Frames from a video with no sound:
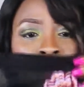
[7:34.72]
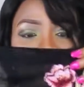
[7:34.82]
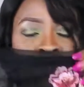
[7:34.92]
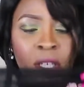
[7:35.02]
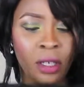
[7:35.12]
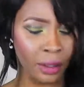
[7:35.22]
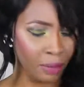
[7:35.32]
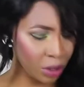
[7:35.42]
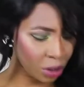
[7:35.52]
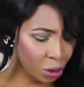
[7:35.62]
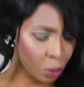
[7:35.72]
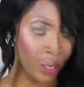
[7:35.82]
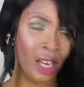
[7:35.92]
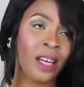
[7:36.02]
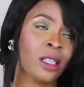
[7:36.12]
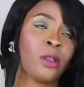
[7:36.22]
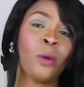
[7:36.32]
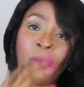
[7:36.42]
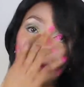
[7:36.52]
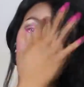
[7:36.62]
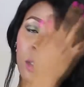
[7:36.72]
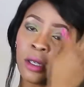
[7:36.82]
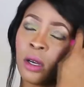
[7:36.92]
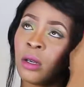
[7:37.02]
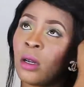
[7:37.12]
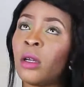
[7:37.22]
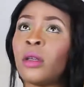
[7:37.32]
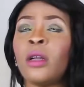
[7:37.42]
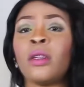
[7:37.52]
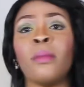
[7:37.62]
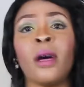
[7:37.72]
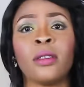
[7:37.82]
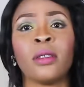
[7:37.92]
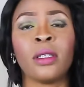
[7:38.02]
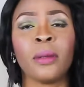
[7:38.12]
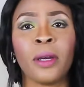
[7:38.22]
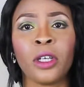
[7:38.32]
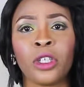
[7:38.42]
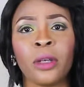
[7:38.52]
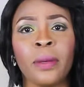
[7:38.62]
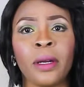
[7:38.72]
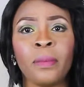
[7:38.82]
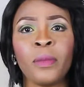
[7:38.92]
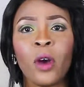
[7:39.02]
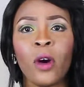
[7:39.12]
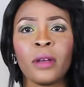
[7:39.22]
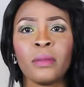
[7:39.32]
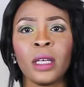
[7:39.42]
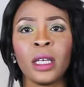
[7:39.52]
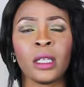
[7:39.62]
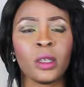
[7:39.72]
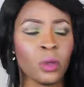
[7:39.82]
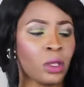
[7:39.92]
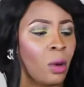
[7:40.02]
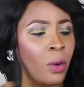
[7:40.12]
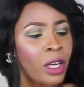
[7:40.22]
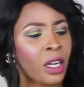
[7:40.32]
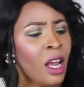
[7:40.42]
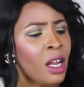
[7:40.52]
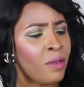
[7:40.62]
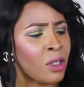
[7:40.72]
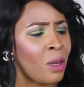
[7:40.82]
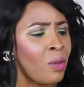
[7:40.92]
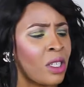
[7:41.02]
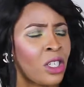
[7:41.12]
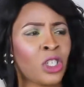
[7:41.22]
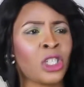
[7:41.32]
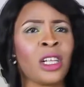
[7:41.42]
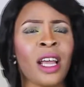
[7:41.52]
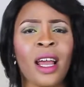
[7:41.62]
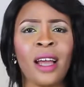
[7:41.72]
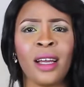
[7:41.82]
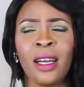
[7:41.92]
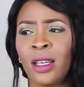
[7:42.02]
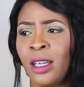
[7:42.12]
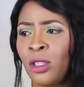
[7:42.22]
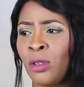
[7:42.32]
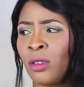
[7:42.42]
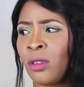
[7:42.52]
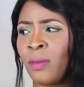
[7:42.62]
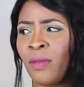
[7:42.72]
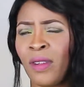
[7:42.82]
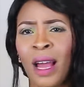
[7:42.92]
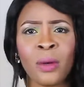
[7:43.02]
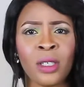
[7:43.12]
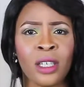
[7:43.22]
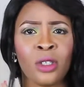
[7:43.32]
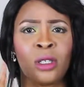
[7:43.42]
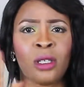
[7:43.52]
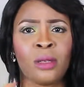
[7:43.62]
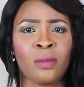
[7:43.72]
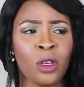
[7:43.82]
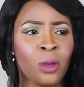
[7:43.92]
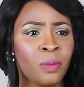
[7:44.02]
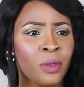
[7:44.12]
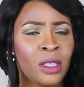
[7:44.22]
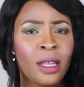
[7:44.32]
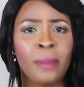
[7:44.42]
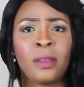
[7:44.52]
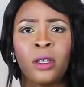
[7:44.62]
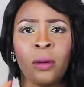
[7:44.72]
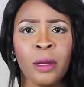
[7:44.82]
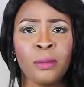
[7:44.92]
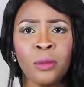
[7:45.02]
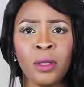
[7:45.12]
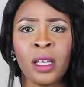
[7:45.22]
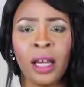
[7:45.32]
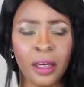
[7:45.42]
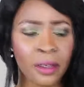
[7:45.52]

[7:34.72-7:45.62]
They're not, they're not just working. And it's so pretty on, on, on, on the model in the picture, but on me, this was not working. For some reason, it just looked like I, I, I took some flowers and I just, you know, stamped it on my boobies. eye